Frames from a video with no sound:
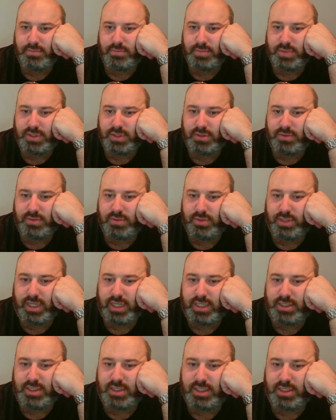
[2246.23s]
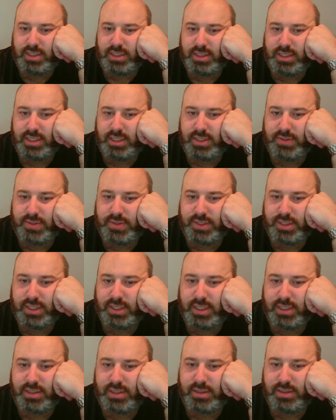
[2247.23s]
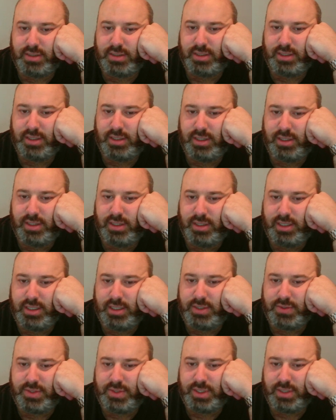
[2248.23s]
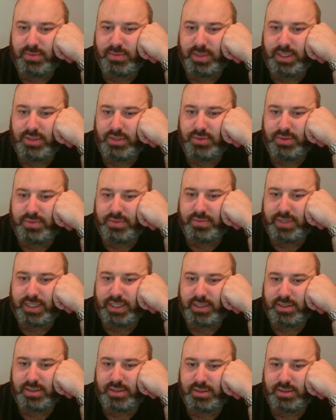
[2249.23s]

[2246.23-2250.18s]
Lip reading: Rook A6 is interesting. Interesting way to defend.